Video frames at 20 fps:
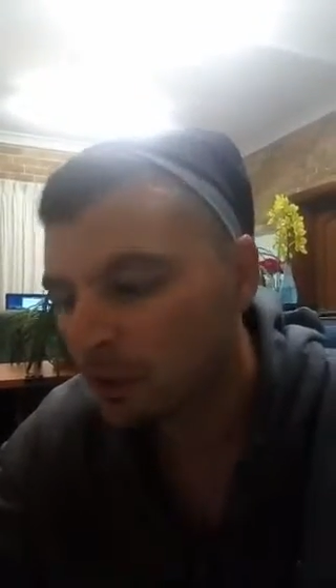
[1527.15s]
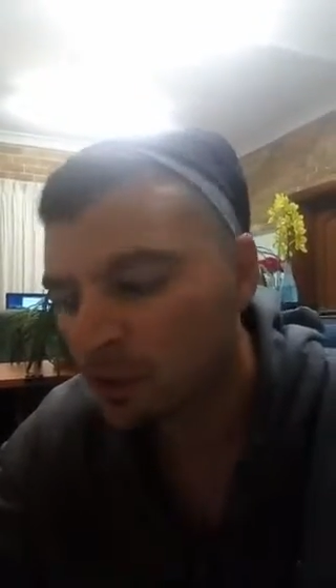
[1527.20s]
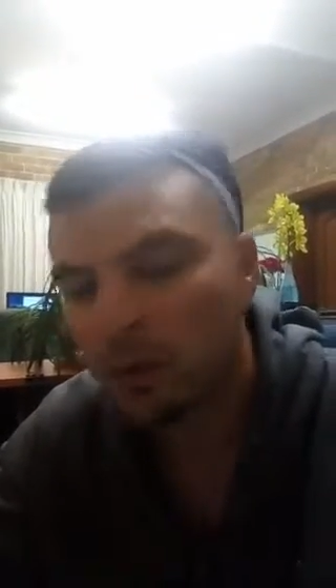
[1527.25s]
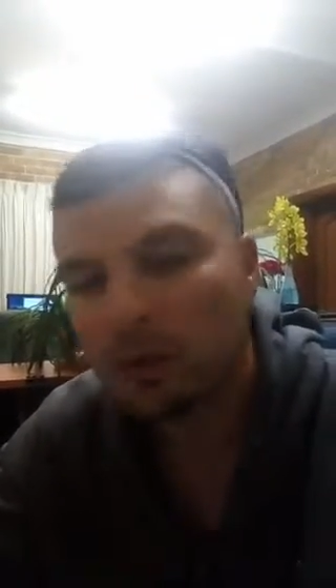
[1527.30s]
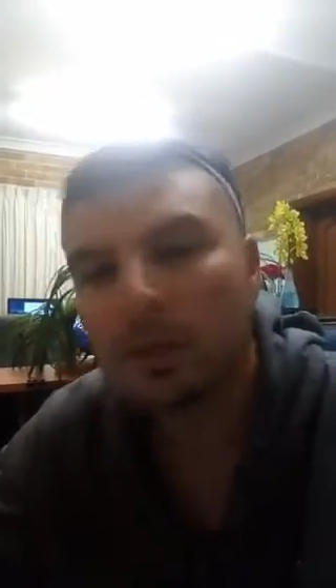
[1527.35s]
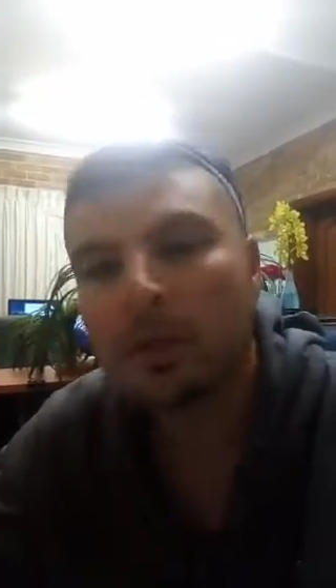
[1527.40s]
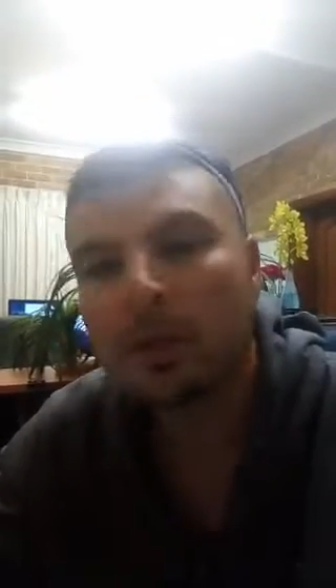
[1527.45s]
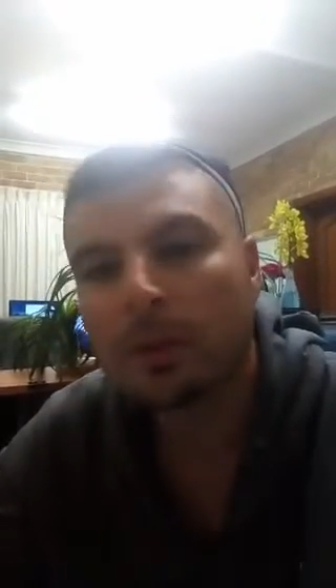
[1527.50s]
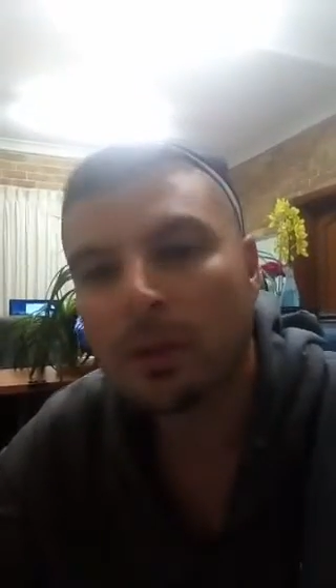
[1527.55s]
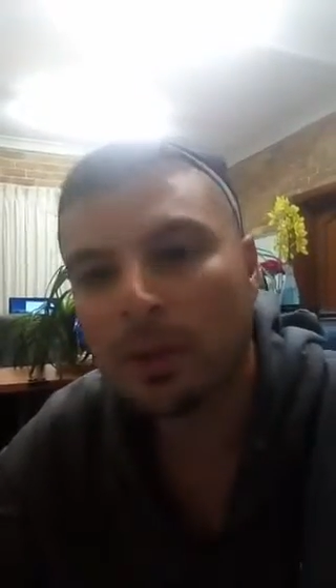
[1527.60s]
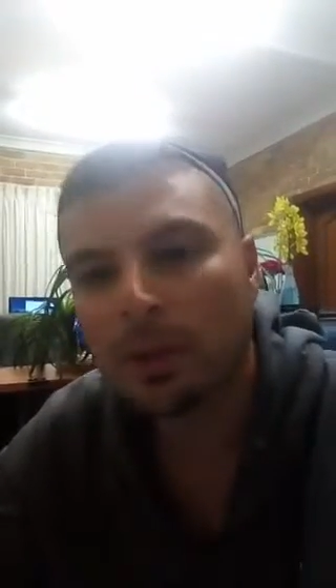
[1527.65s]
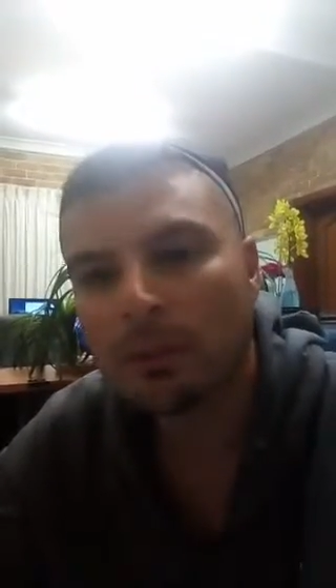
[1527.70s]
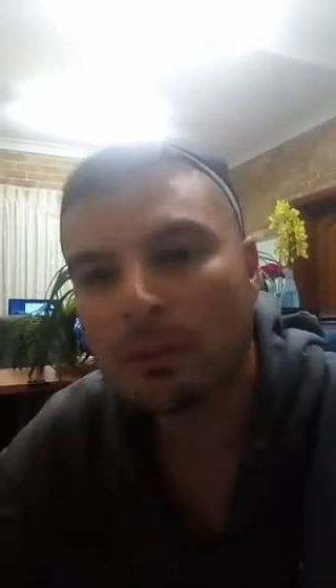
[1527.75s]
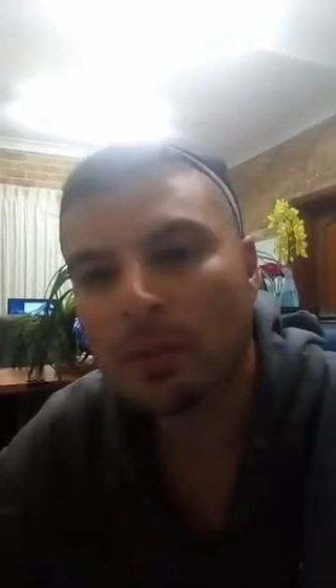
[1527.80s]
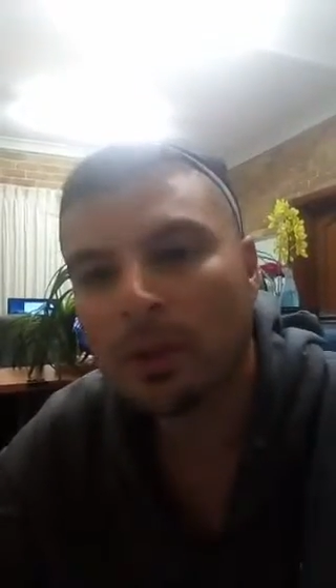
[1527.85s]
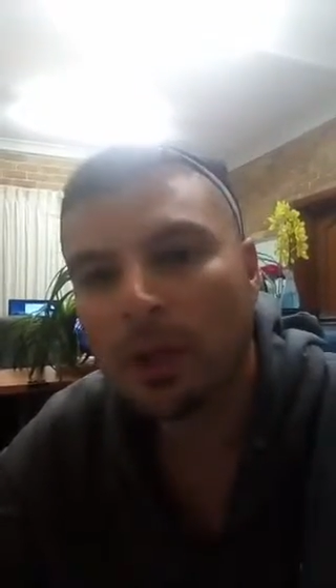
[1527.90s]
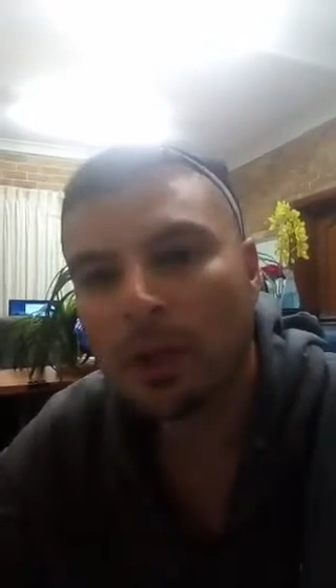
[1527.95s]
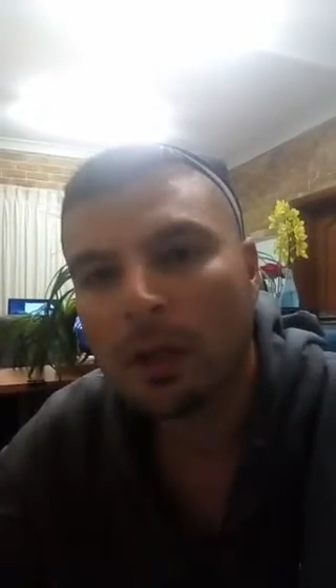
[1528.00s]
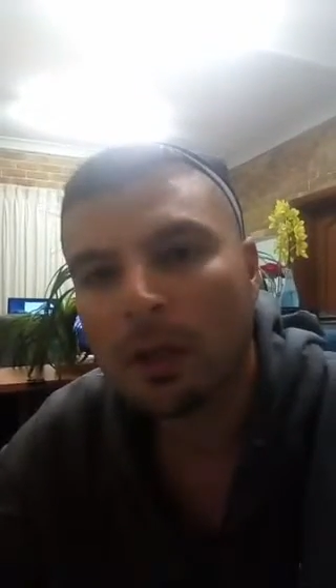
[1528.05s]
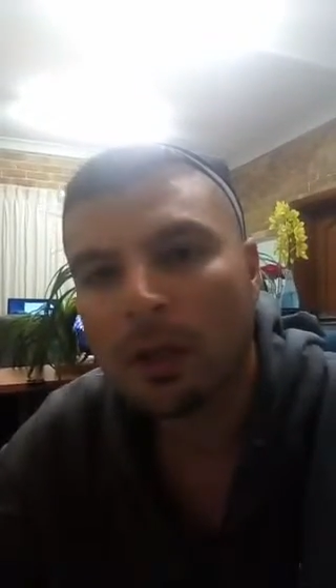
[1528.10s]

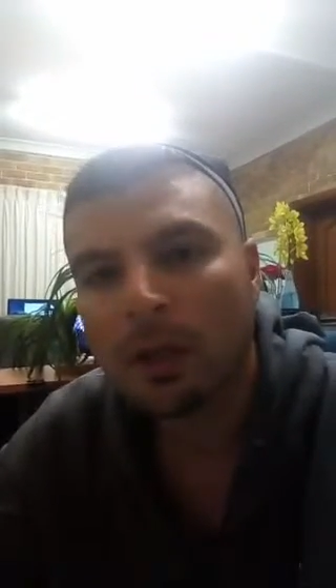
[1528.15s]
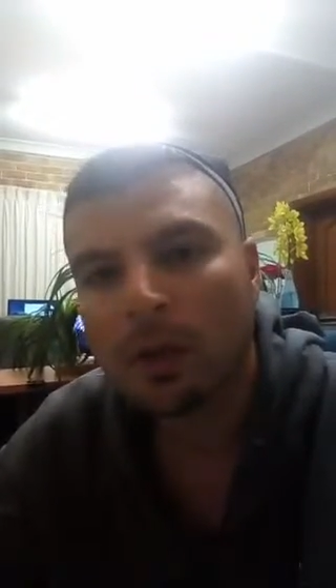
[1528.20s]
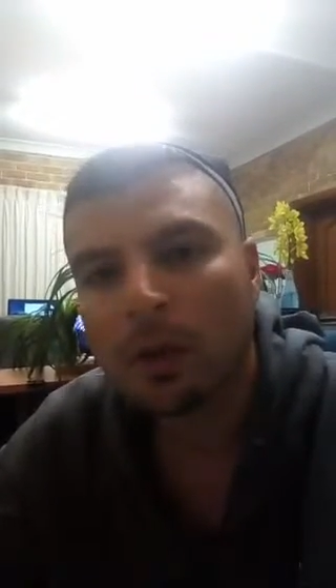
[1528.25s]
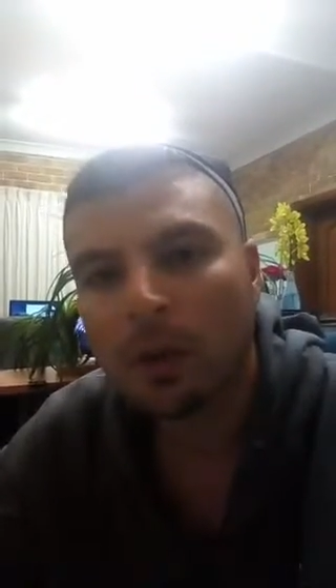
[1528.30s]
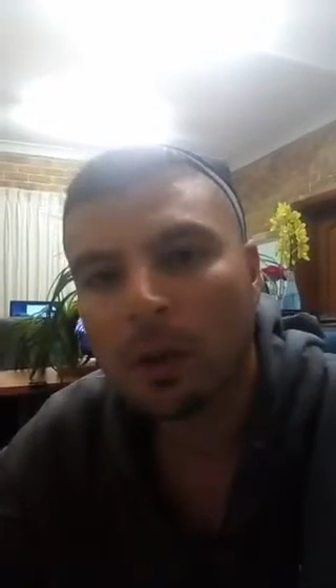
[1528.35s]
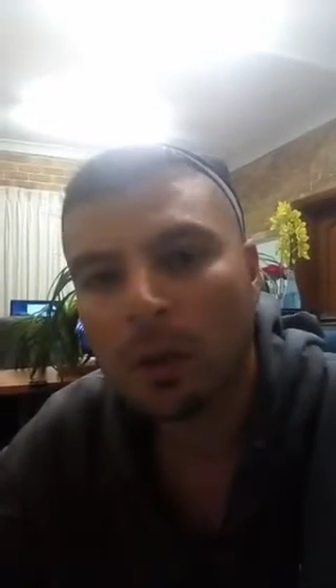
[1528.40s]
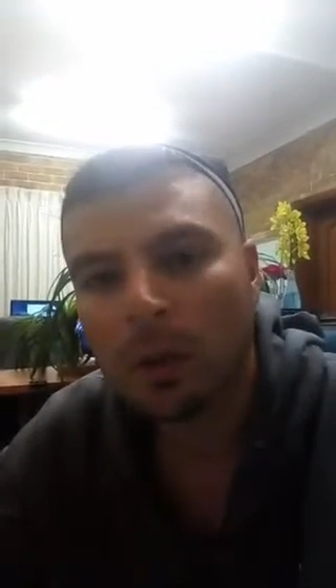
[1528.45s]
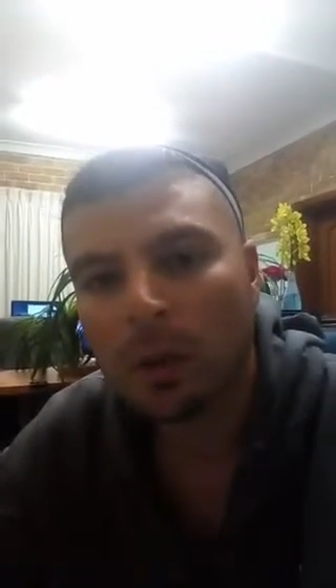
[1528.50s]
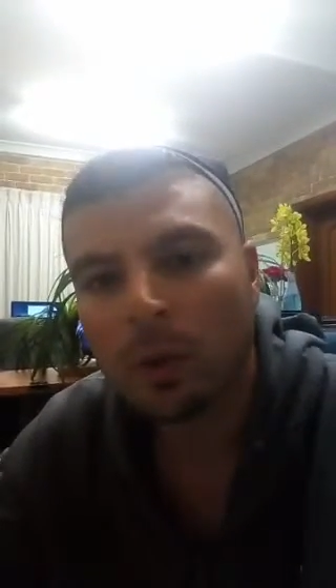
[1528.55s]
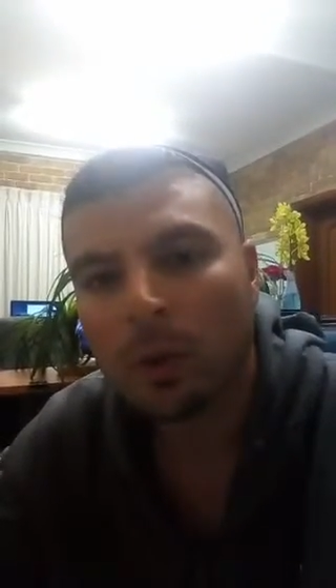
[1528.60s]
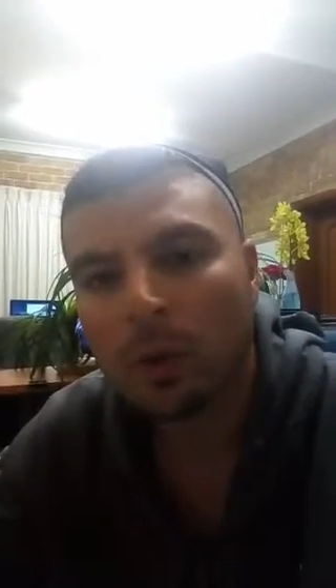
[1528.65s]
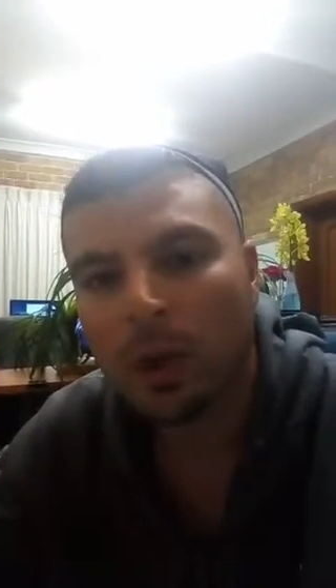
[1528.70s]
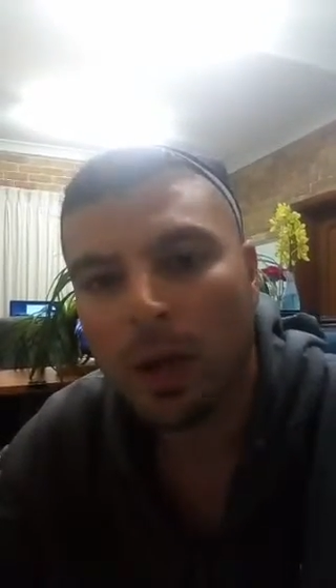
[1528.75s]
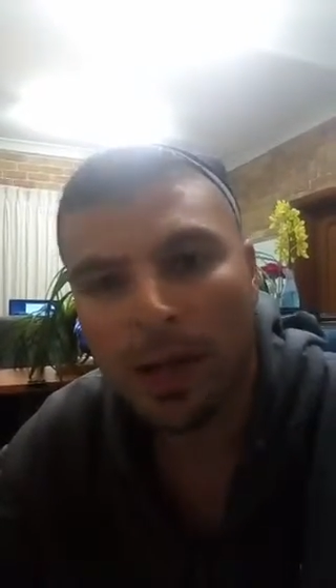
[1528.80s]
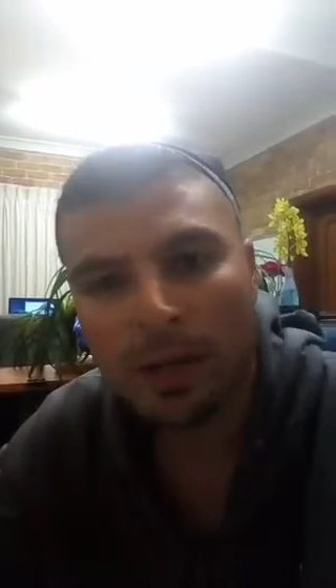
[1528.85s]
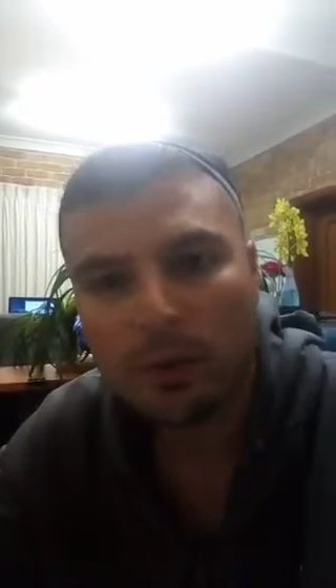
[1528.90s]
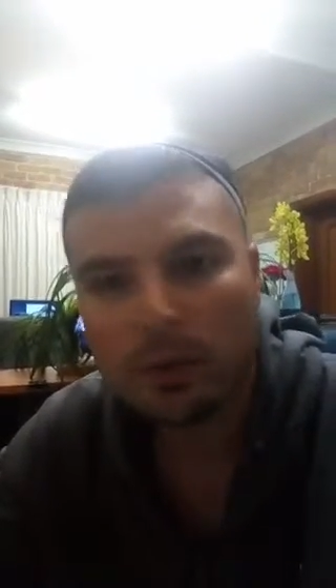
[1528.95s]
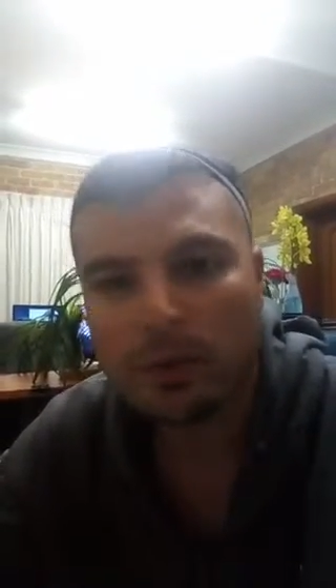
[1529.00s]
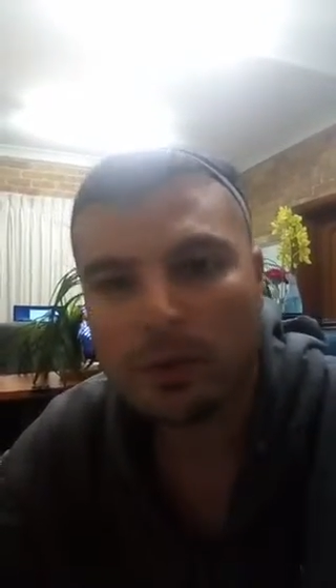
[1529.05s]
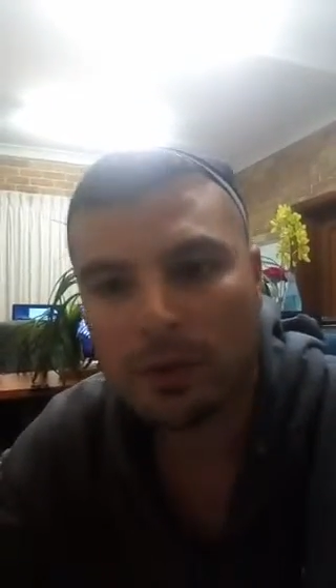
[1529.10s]
deuterium or
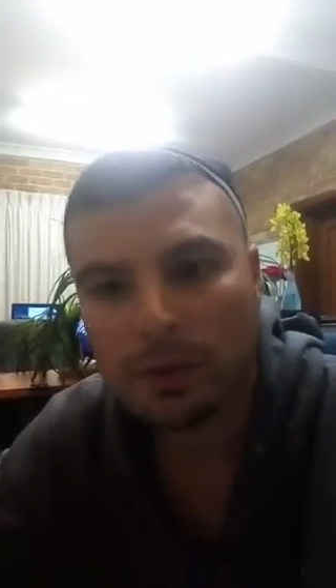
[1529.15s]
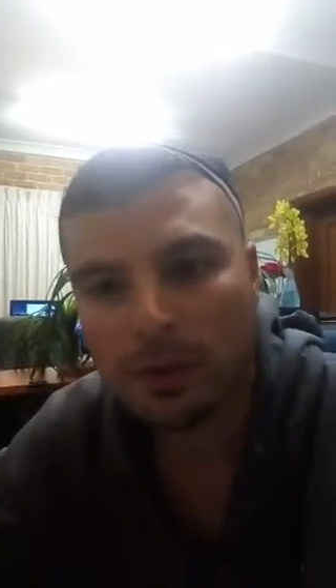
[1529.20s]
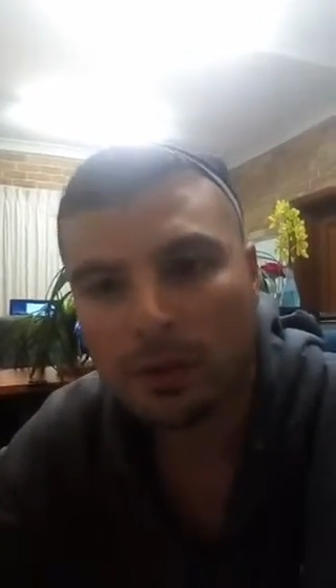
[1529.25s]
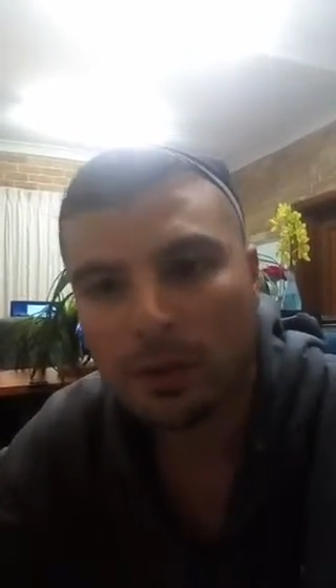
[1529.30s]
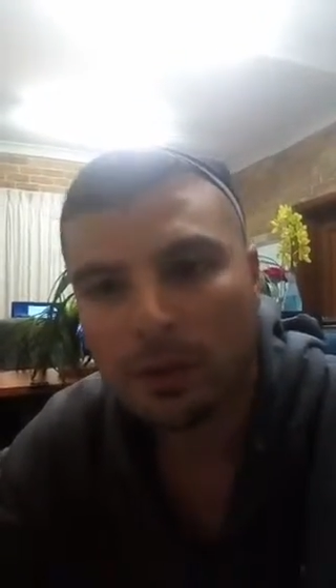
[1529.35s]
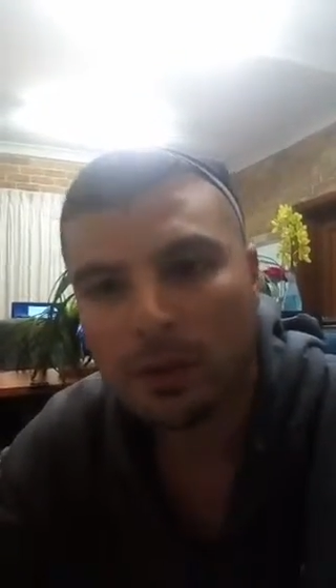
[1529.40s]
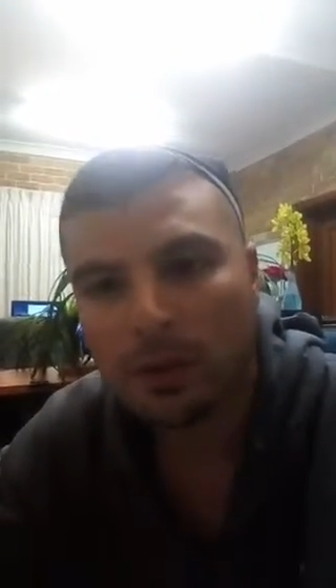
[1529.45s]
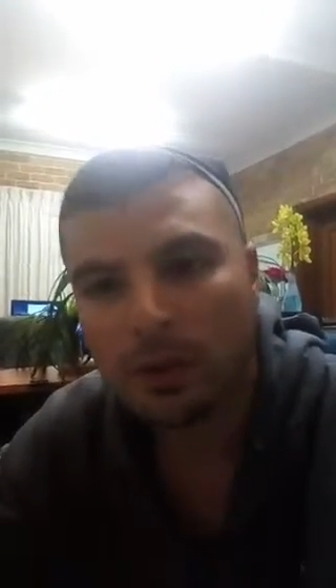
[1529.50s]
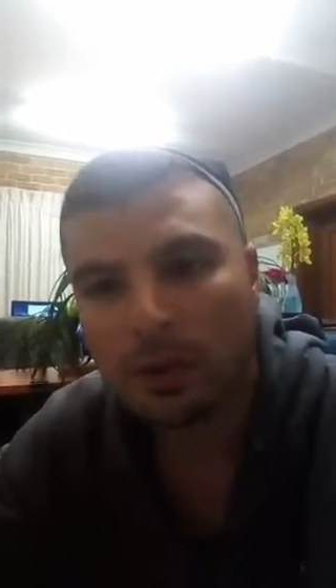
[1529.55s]
hydrogen,